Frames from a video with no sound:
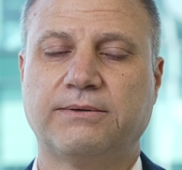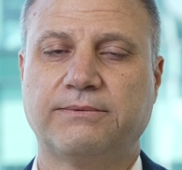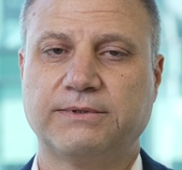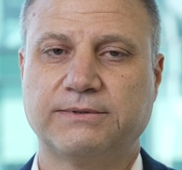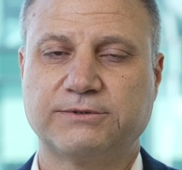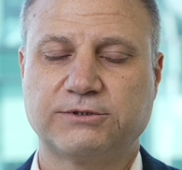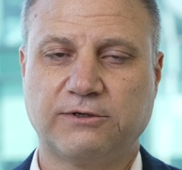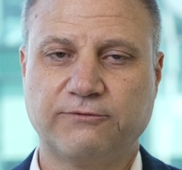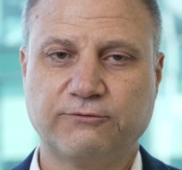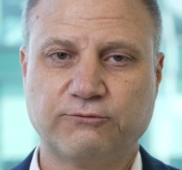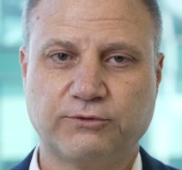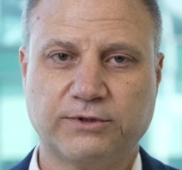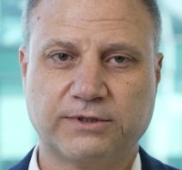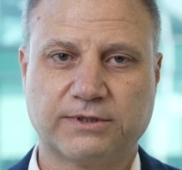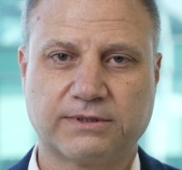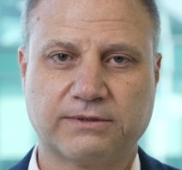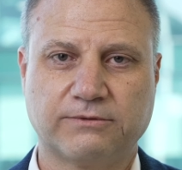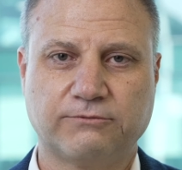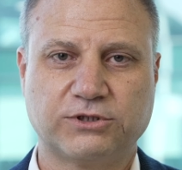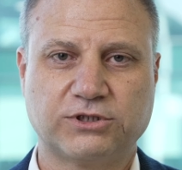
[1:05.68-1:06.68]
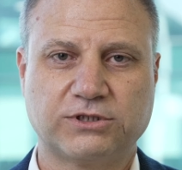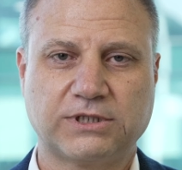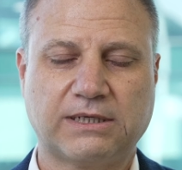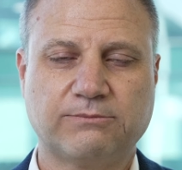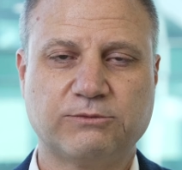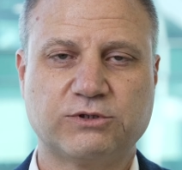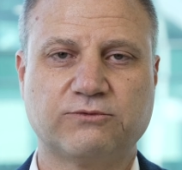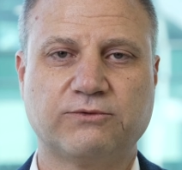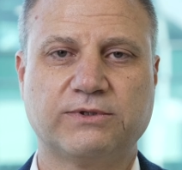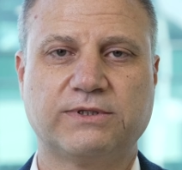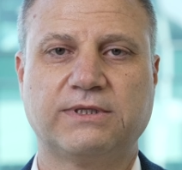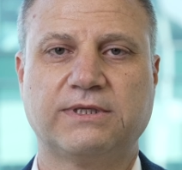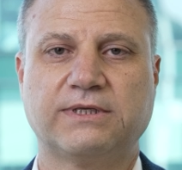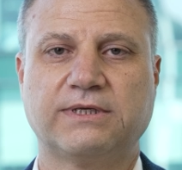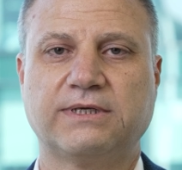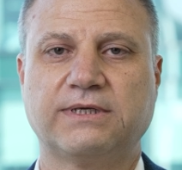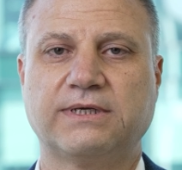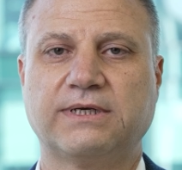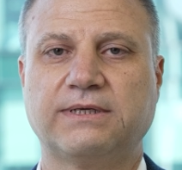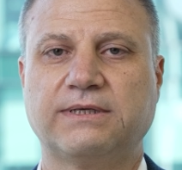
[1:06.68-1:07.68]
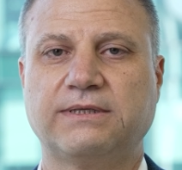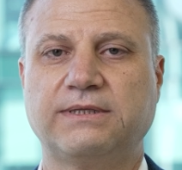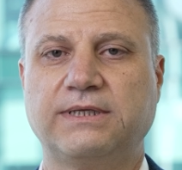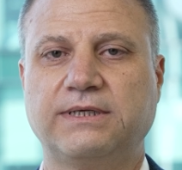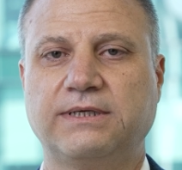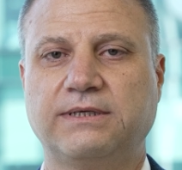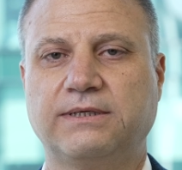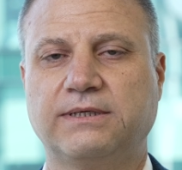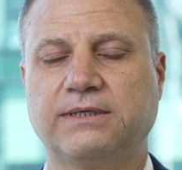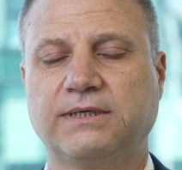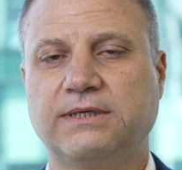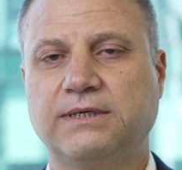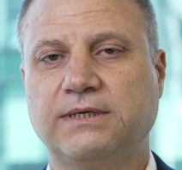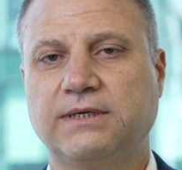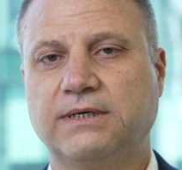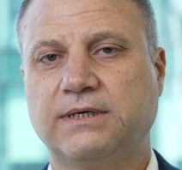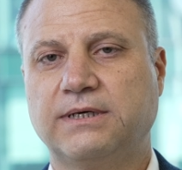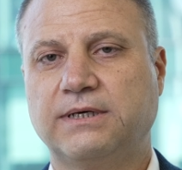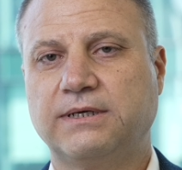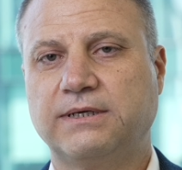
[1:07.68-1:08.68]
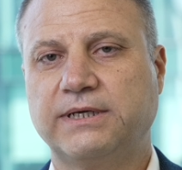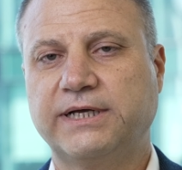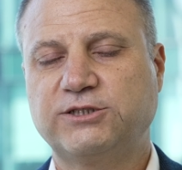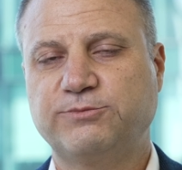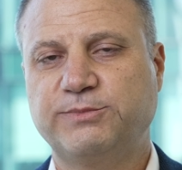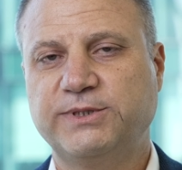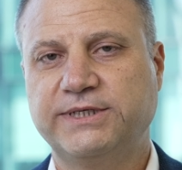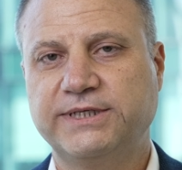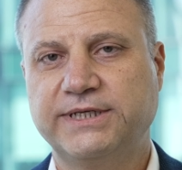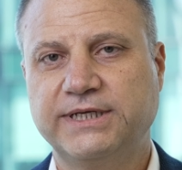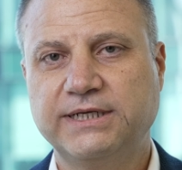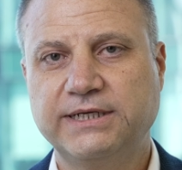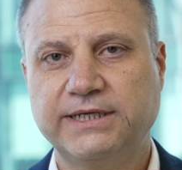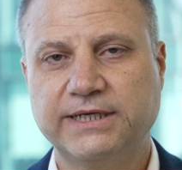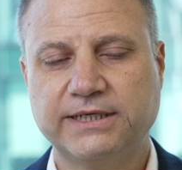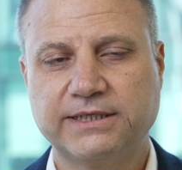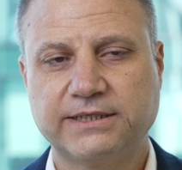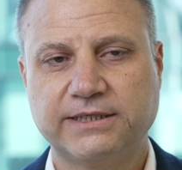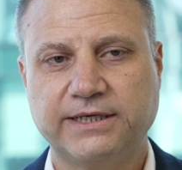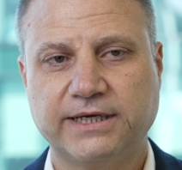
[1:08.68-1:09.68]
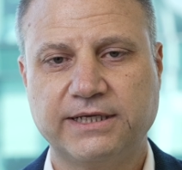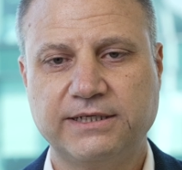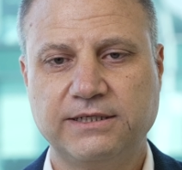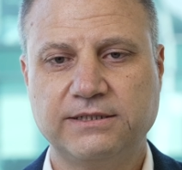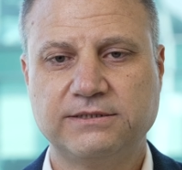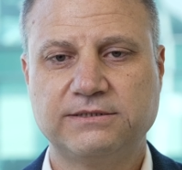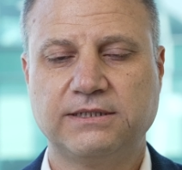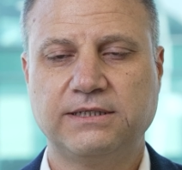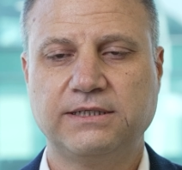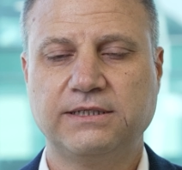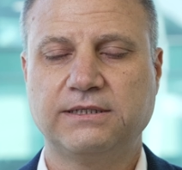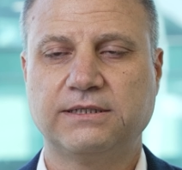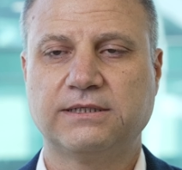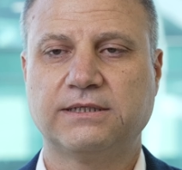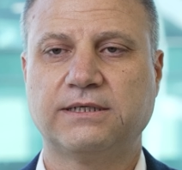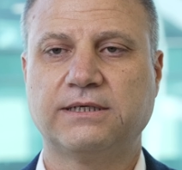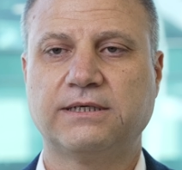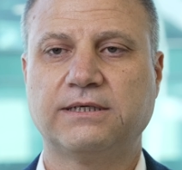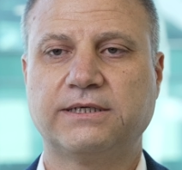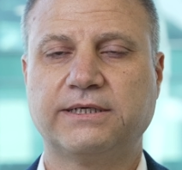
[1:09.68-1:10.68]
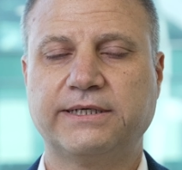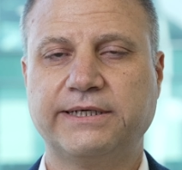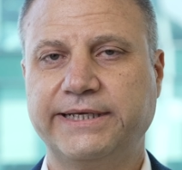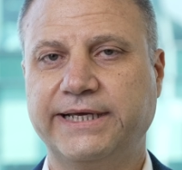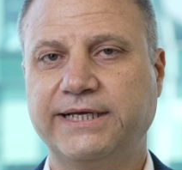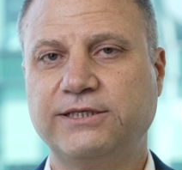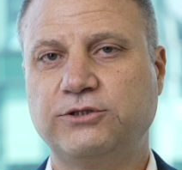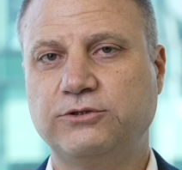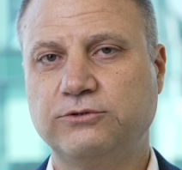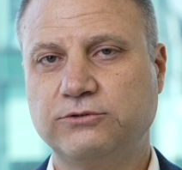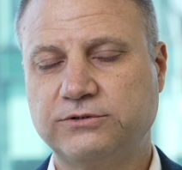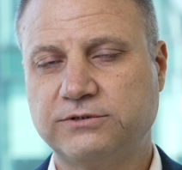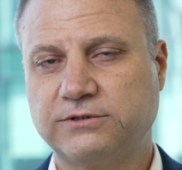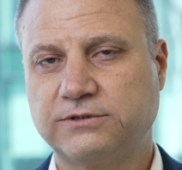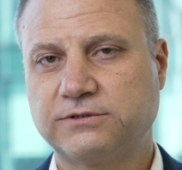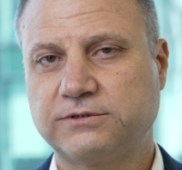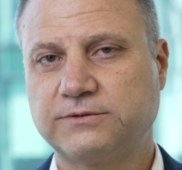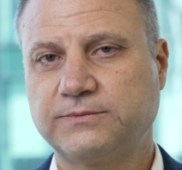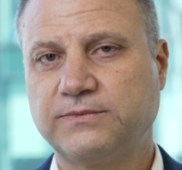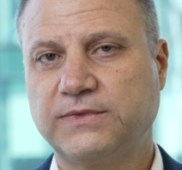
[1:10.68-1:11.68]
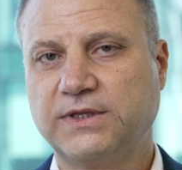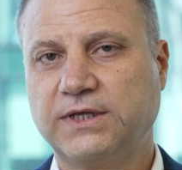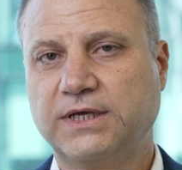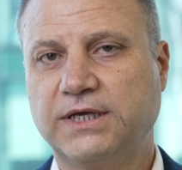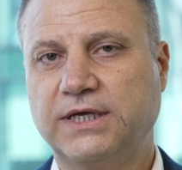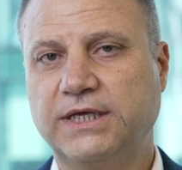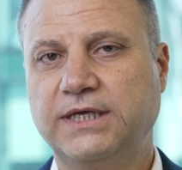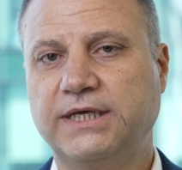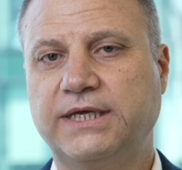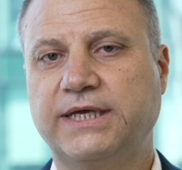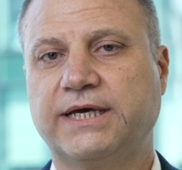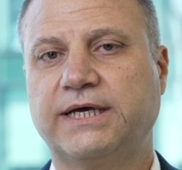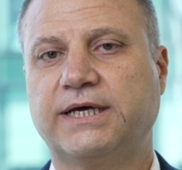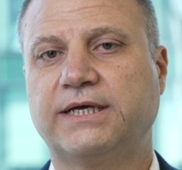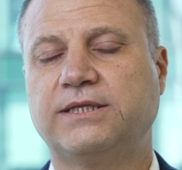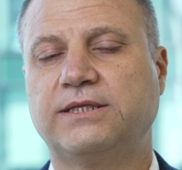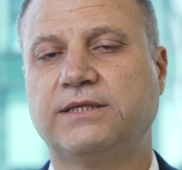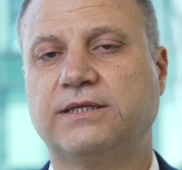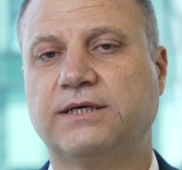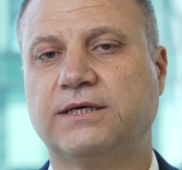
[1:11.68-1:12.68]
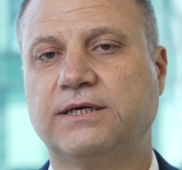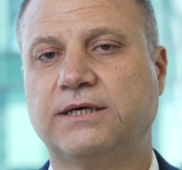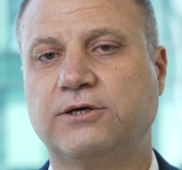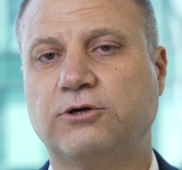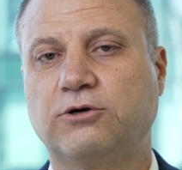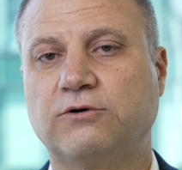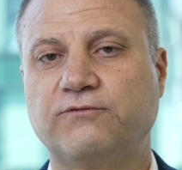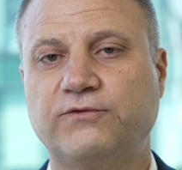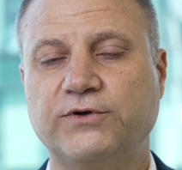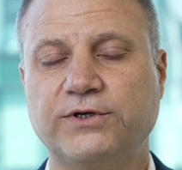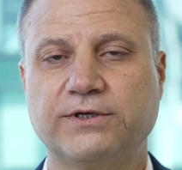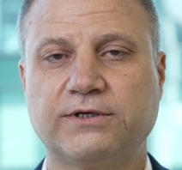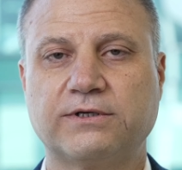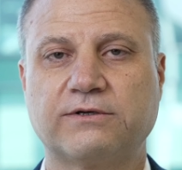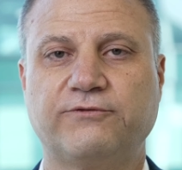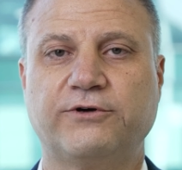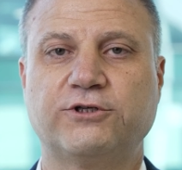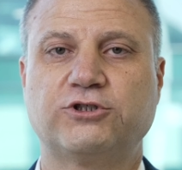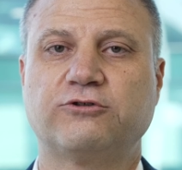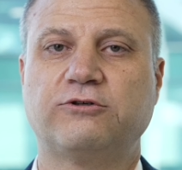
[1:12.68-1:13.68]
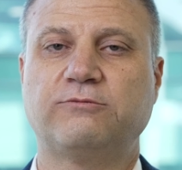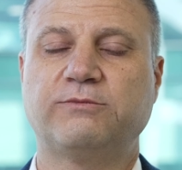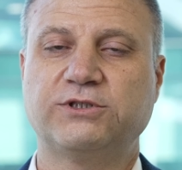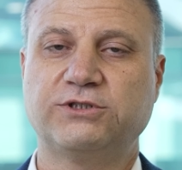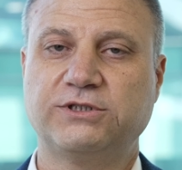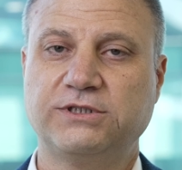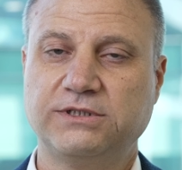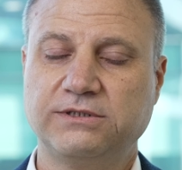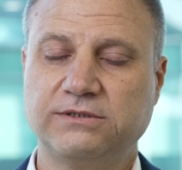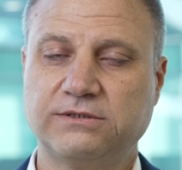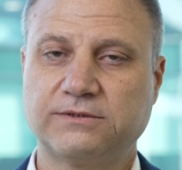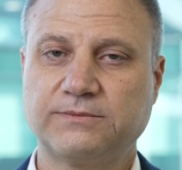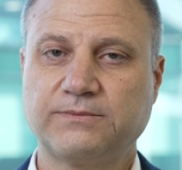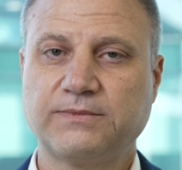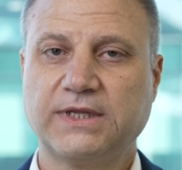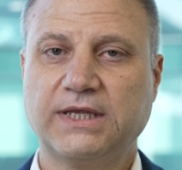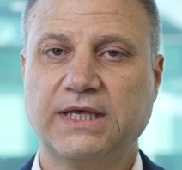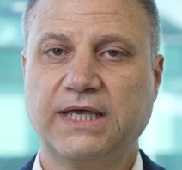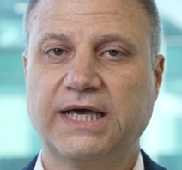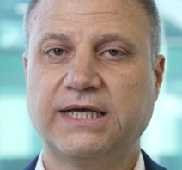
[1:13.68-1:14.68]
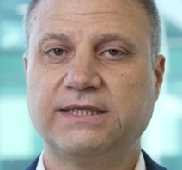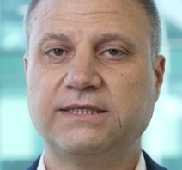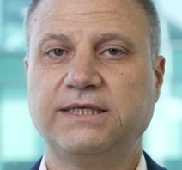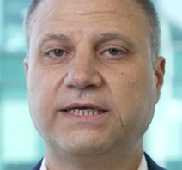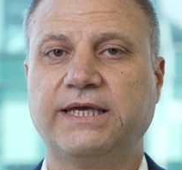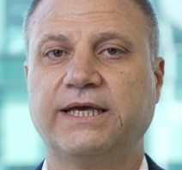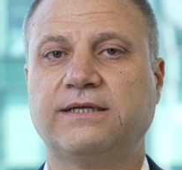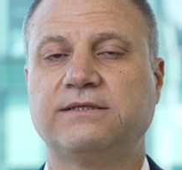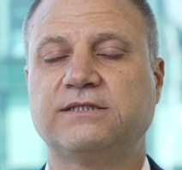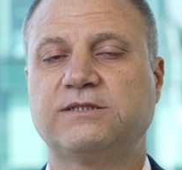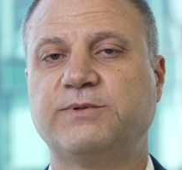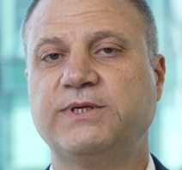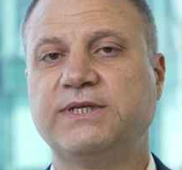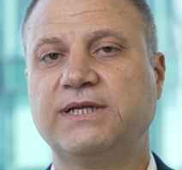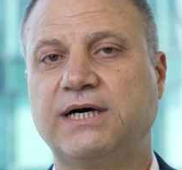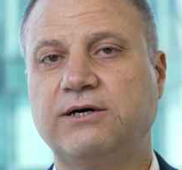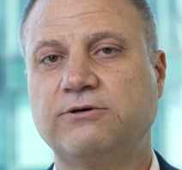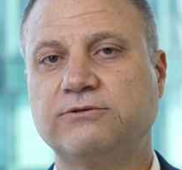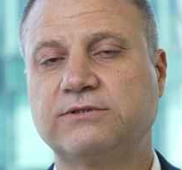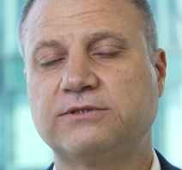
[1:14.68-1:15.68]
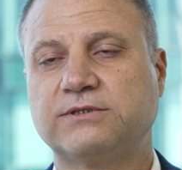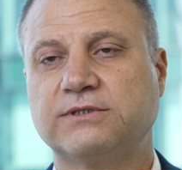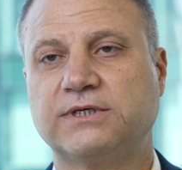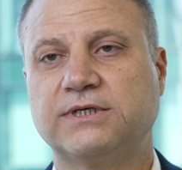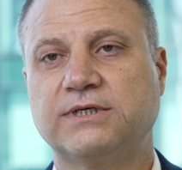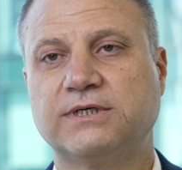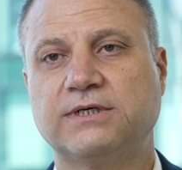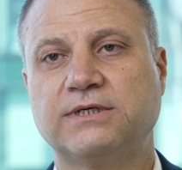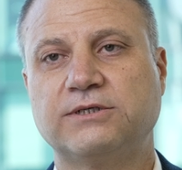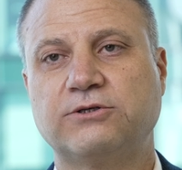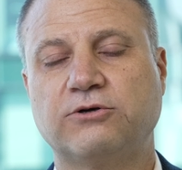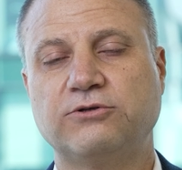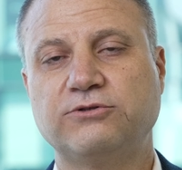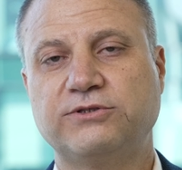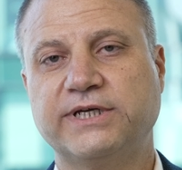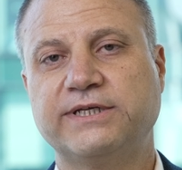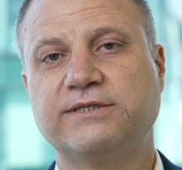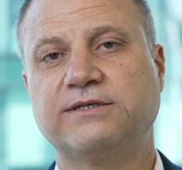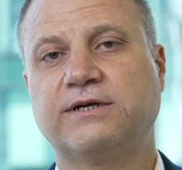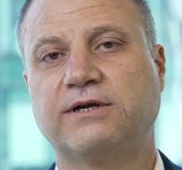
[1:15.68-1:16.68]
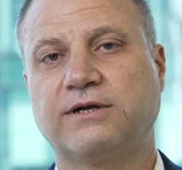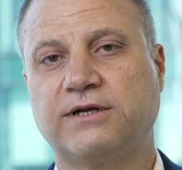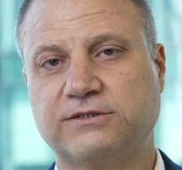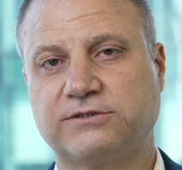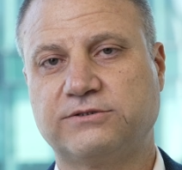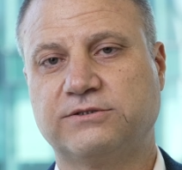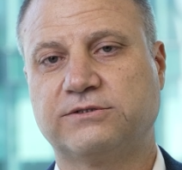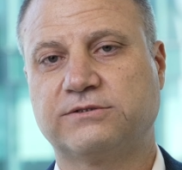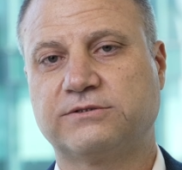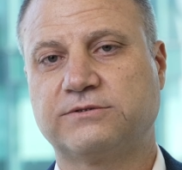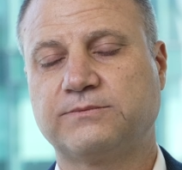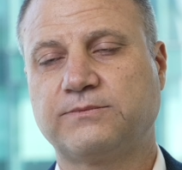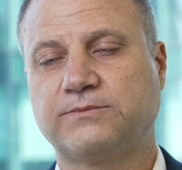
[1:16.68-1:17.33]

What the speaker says: software which comes with the HPE GreenLake, he can easily create users, he can configure virtual machines, and he can spin out container clusters.